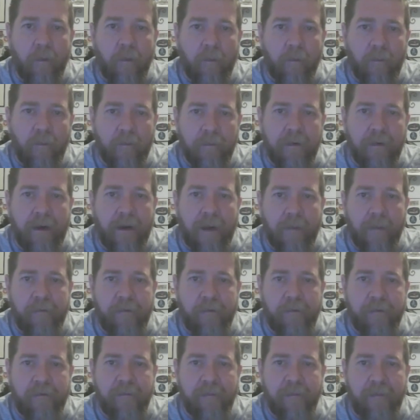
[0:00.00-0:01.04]
only
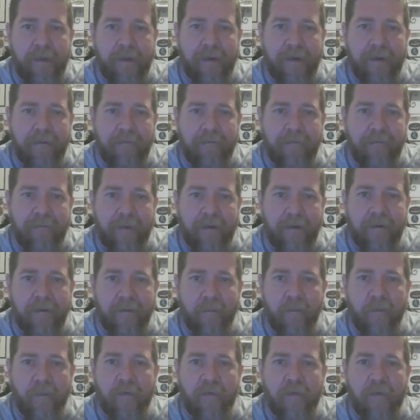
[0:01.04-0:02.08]
option to make it fit
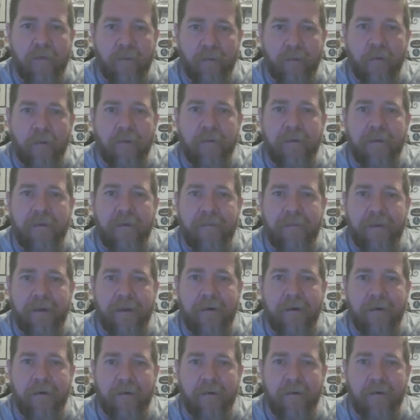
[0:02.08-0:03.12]
was to rotate the
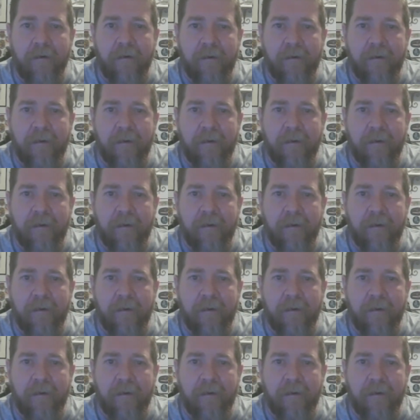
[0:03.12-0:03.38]
gear